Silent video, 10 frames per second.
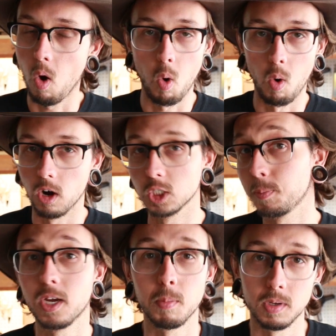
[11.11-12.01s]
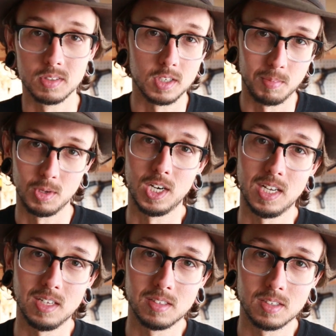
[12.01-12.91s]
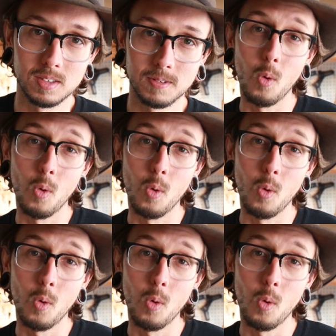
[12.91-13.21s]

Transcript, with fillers: or speaker building communities.